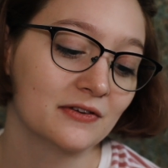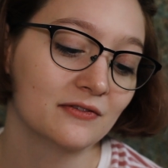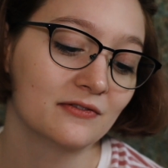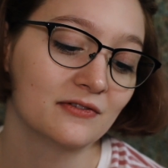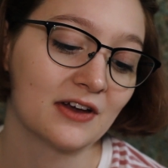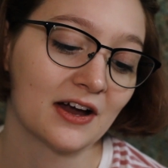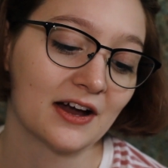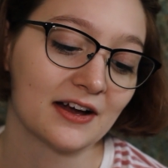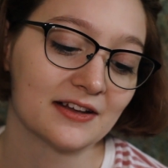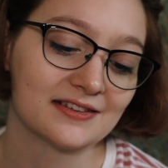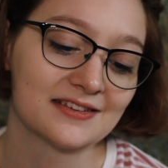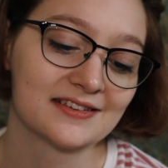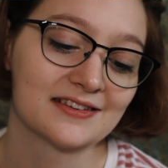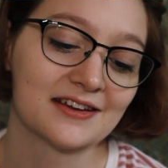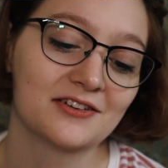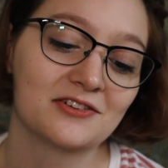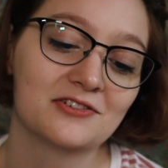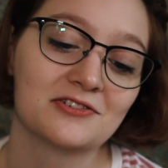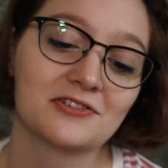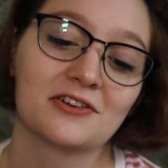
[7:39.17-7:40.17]
you've got
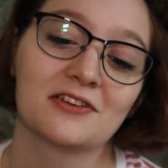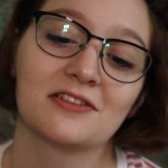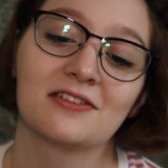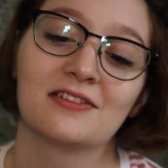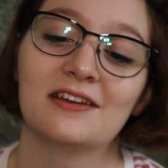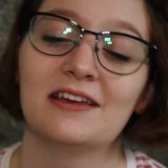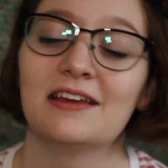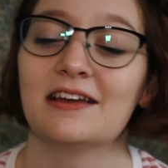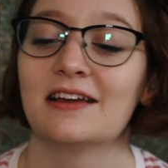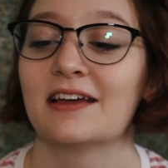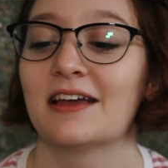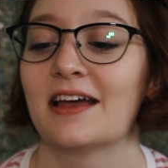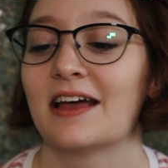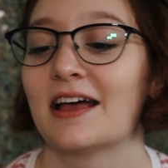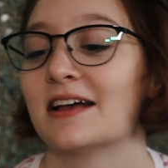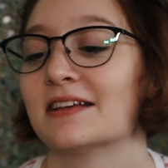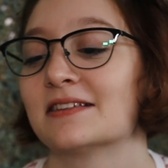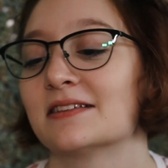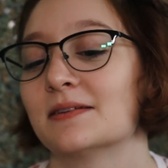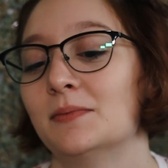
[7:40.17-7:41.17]
such a thing
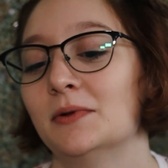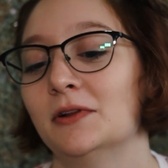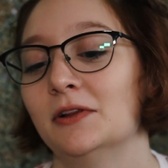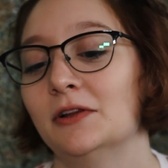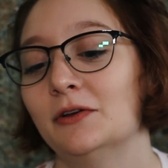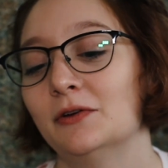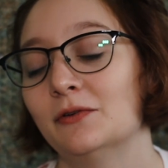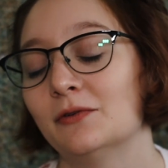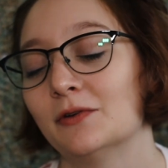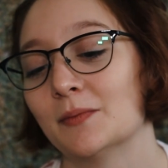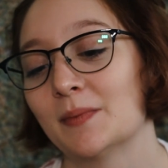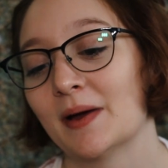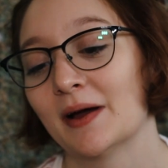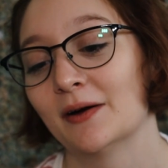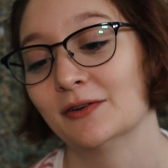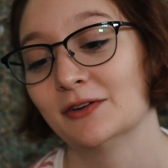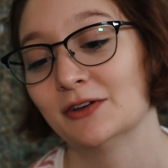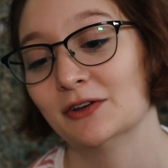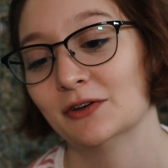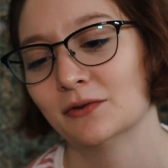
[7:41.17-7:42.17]
as a balloon
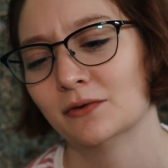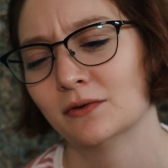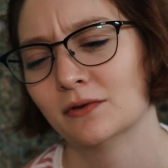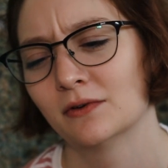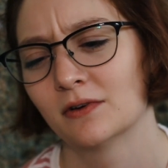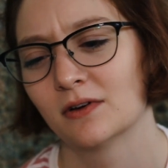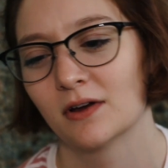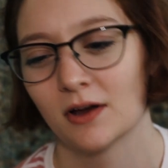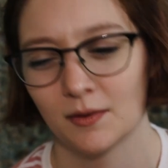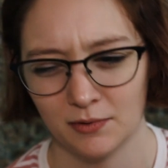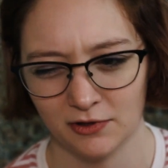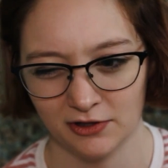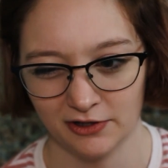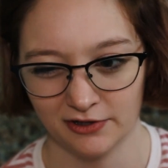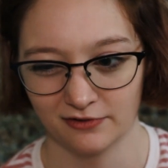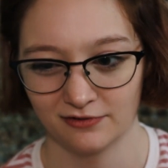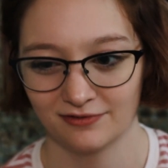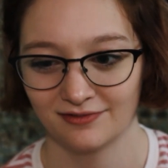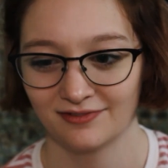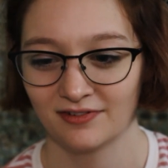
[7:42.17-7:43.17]
about you." "A
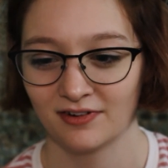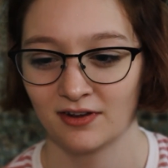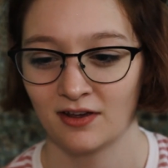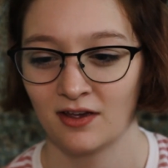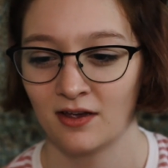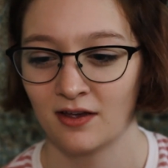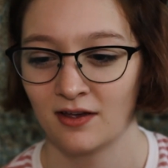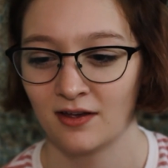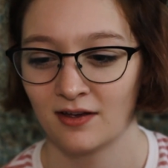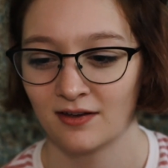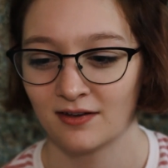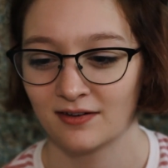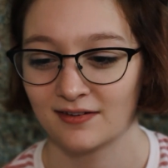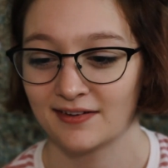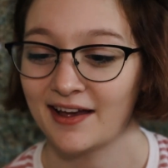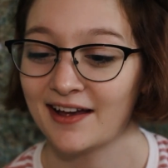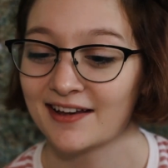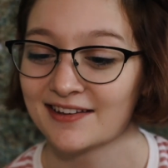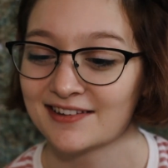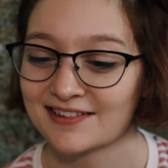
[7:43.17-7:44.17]
balloon?"
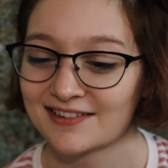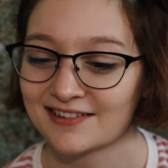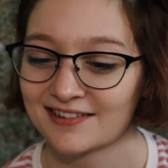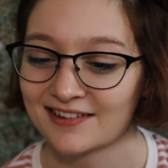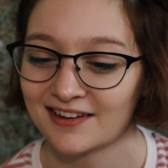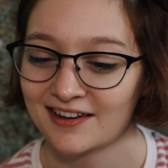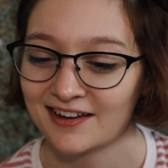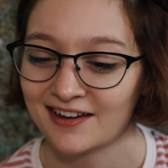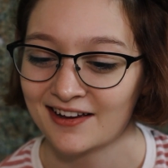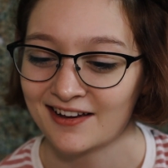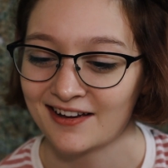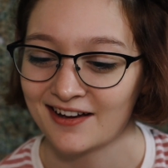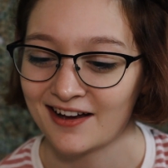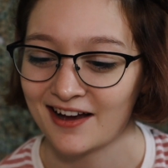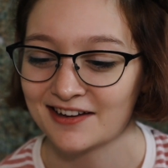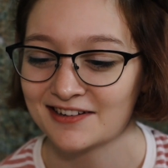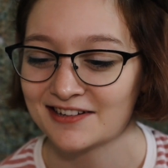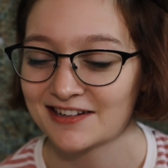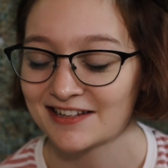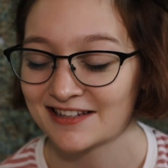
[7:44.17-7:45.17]
"Yes.
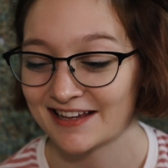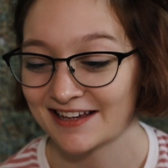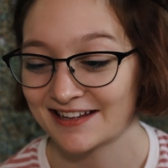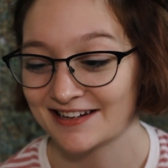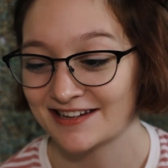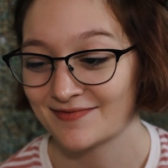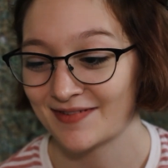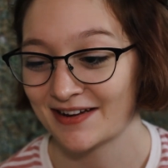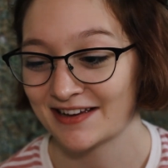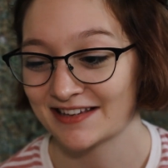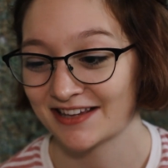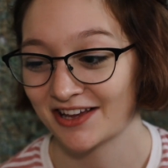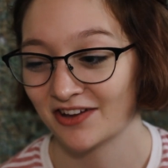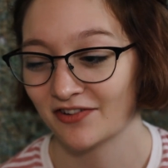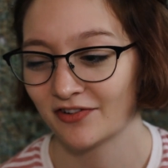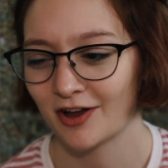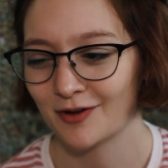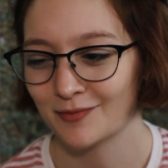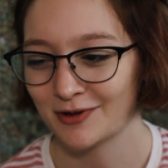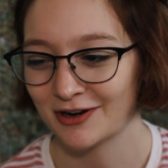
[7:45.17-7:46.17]
I just said to
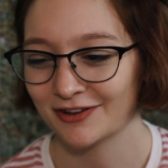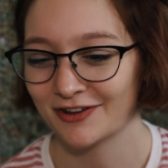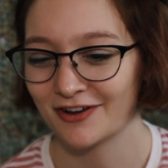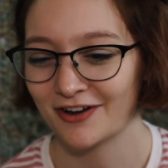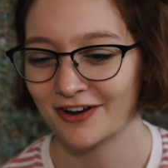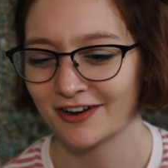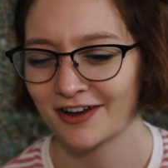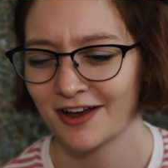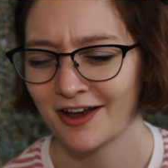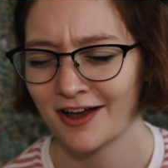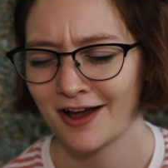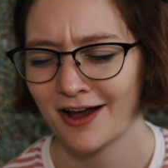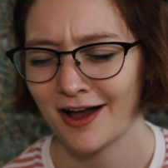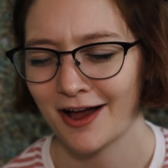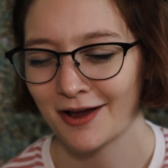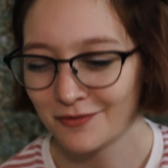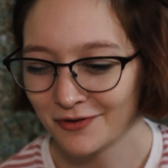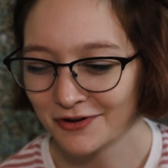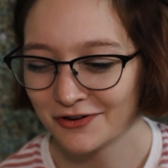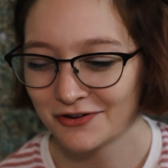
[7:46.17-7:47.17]
myself coming along,
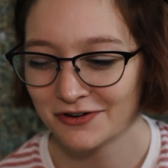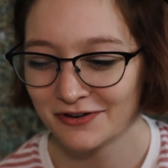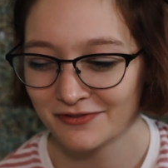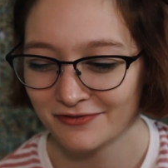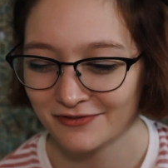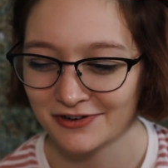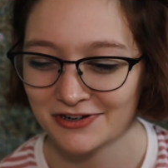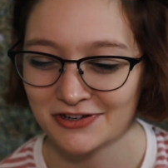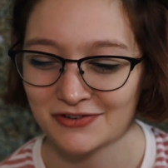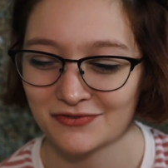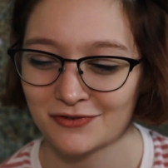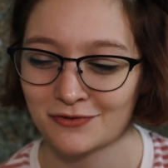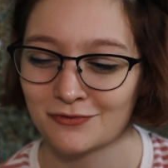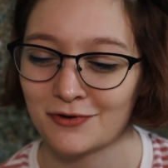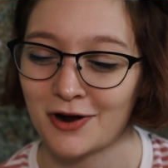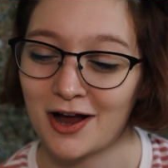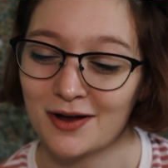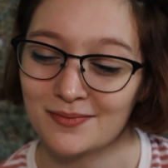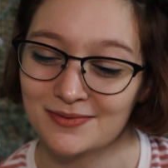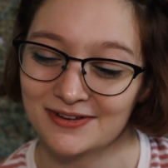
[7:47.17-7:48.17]
I wonder if Christopher
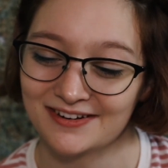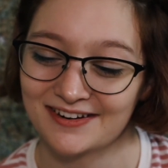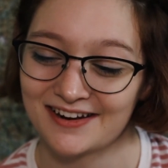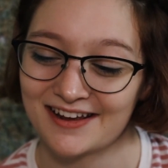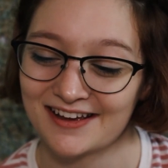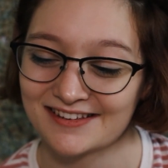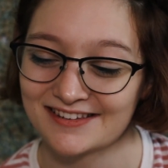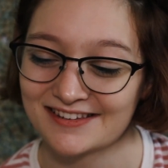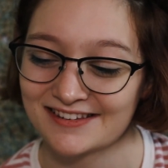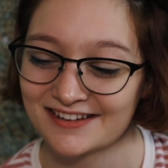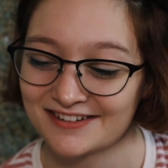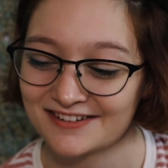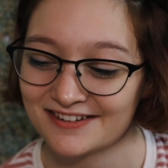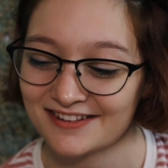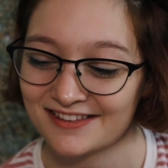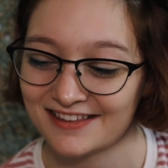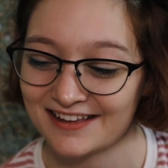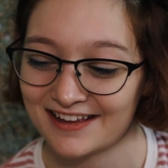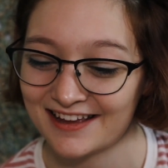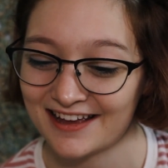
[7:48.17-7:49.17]
Robin has such
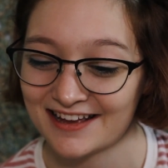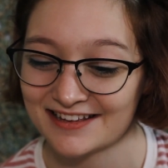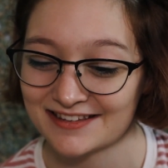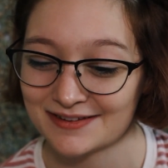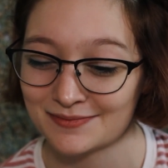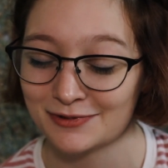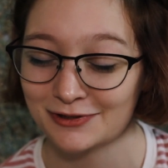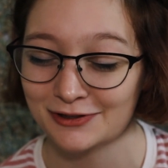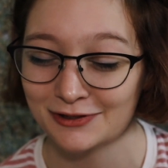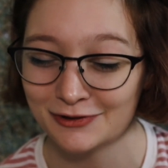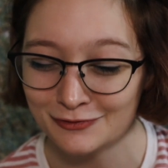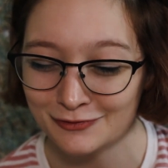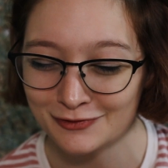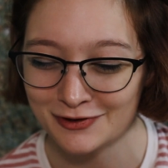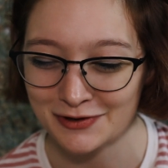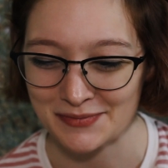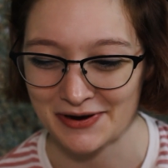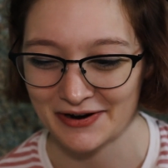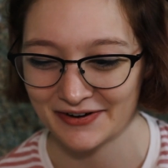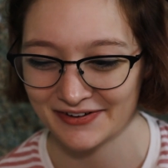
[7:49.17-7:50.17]
a thing as a
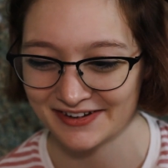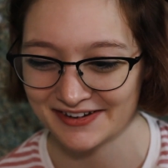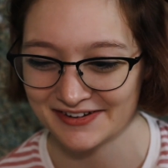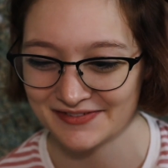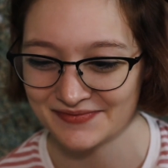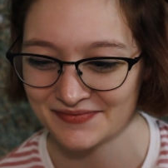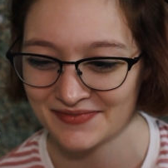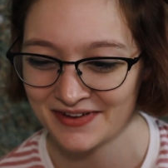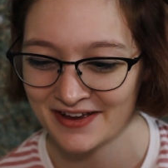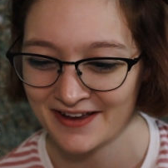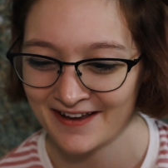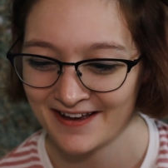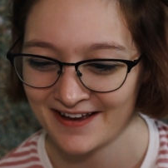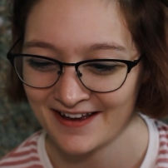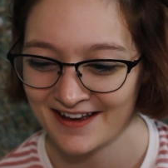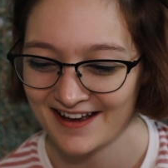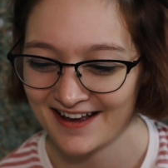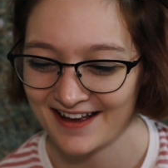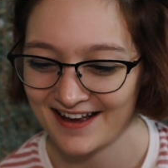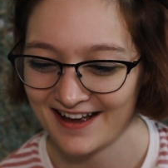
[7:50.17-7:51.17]
balloon about him.
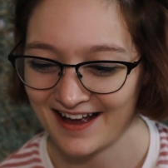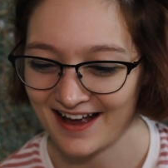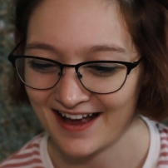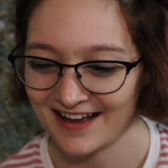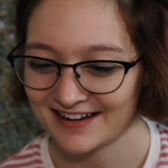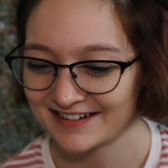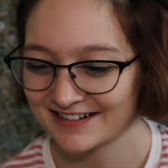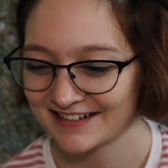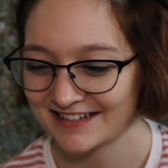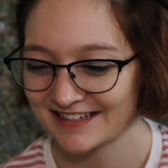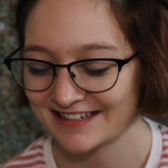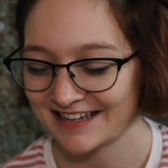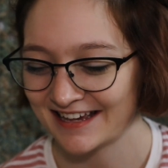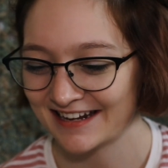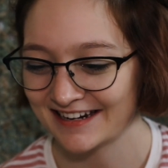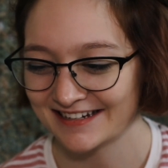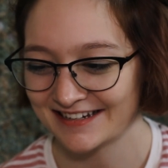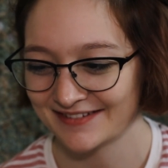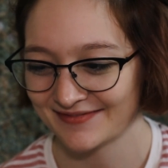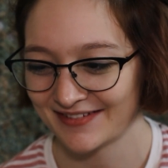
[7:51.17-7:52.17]
I just
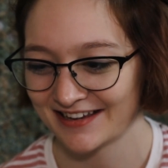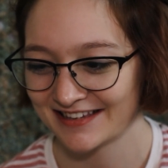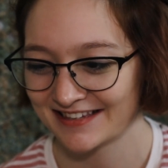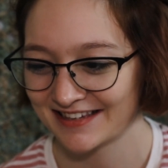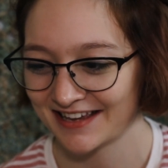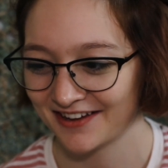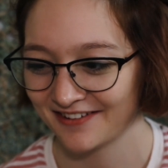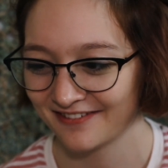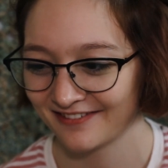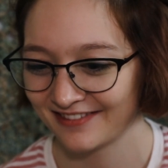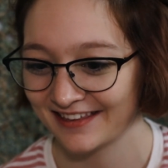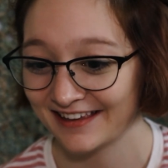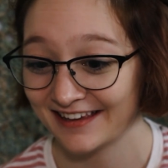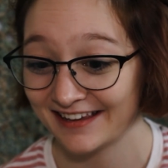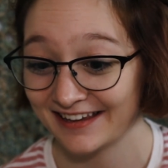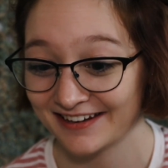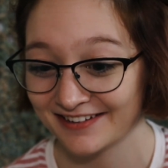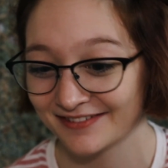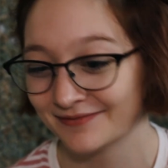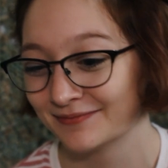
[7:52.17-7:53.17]
said it to myself,
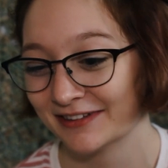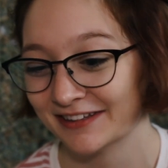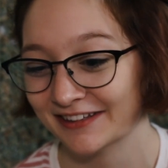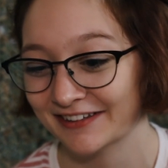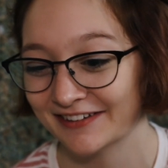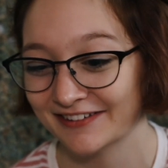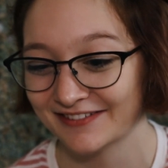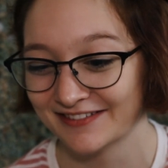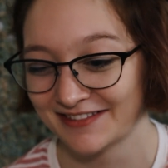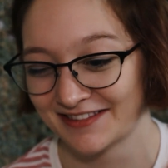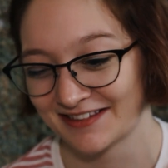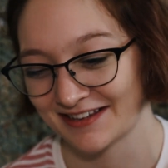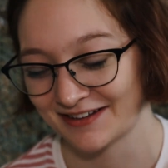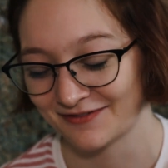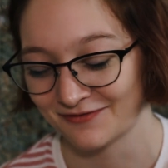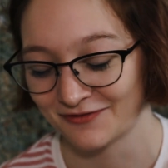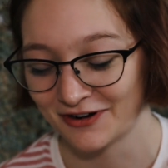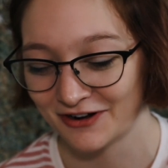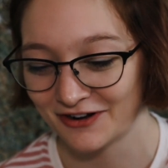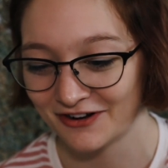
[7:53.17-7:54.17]
thinking of balloons
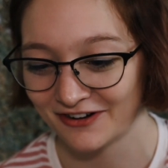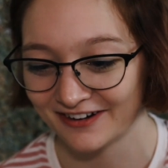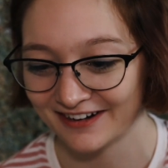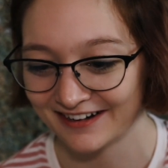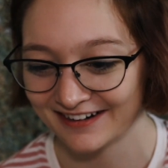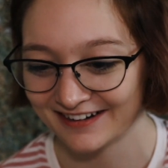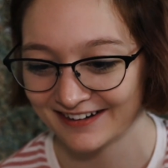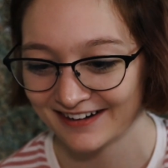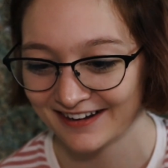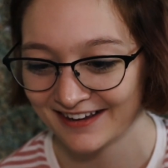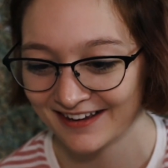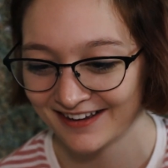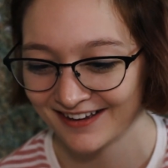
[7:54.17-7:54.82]
and wondering."